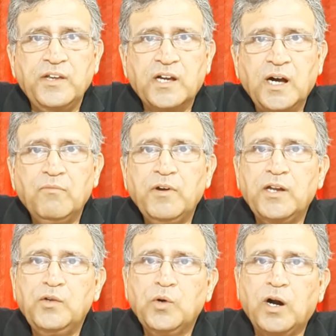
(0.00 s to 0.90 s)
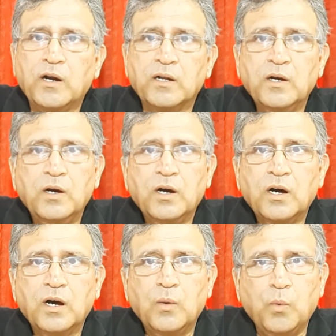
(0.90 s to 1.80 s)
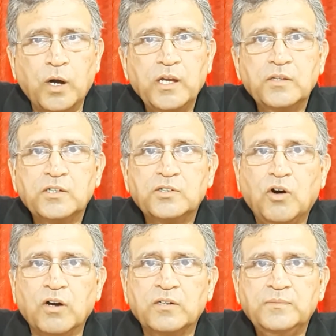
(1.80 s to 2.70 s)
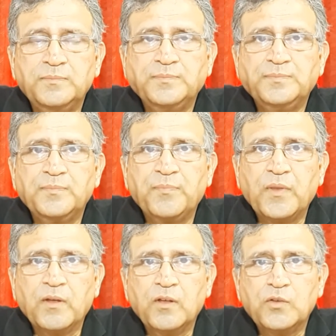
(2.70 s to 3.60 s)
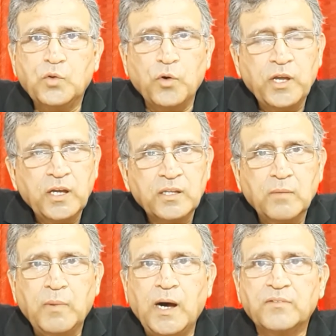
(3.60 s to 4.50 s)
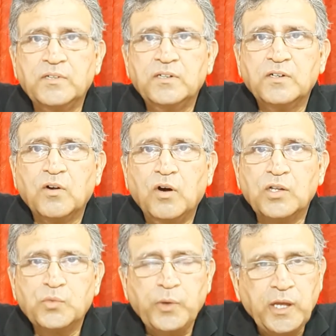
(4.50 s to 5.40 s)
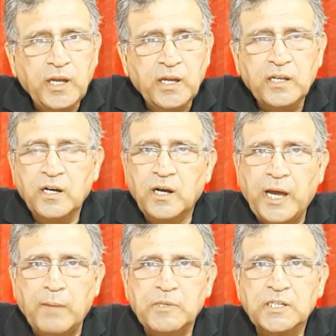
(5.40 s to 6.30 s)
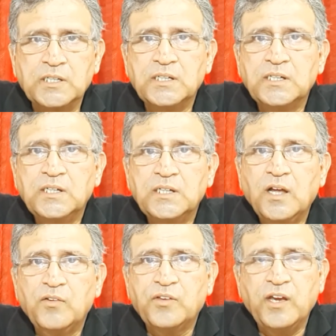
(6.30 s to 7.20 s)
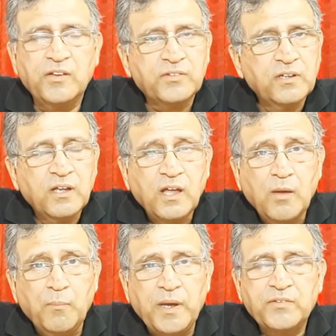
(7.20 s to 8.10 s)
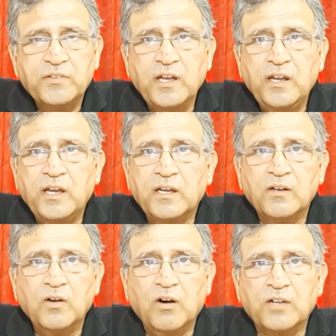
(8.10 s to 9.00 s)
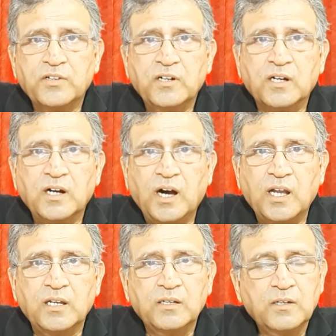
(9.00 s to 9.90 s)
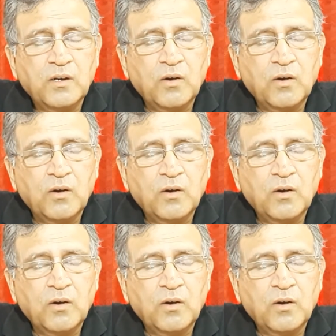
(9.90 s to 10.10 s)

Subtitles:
They come when you are walking the dog, soaking in the bath, or swinging in a hammock, says best-selling author Carl